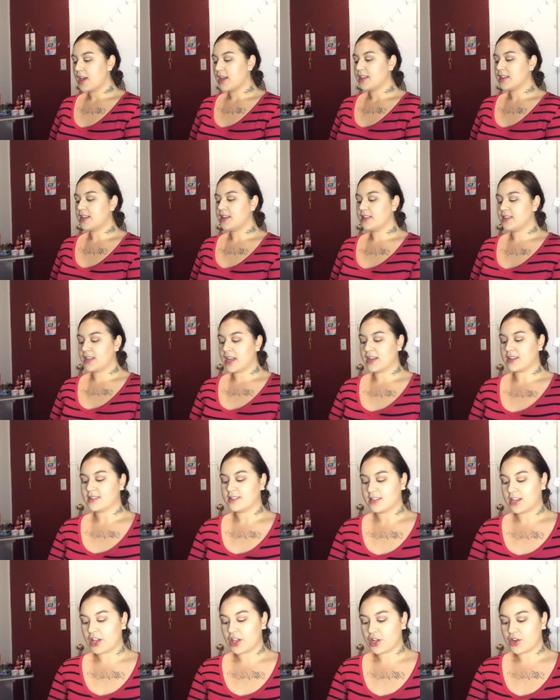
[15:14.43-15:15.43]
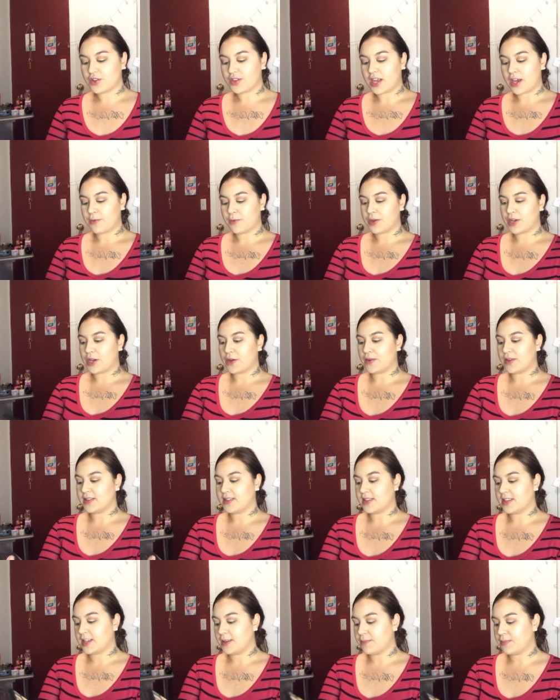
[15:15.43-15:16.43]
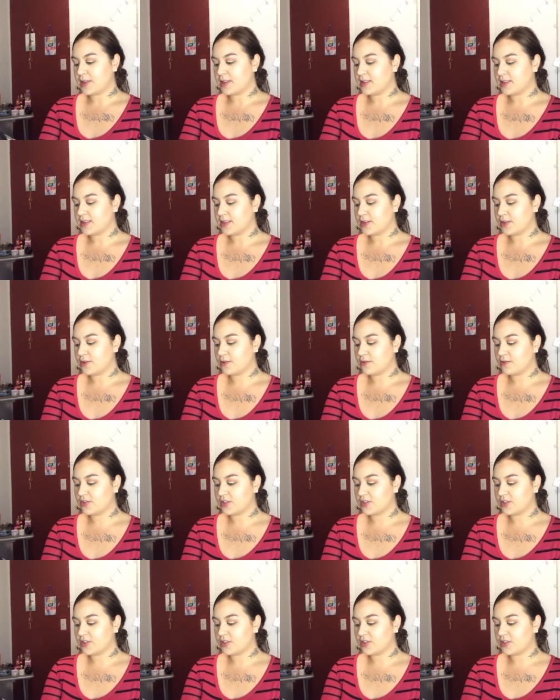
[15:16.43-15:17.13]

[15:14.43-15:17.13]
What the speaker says: The next color that we're going to dip into,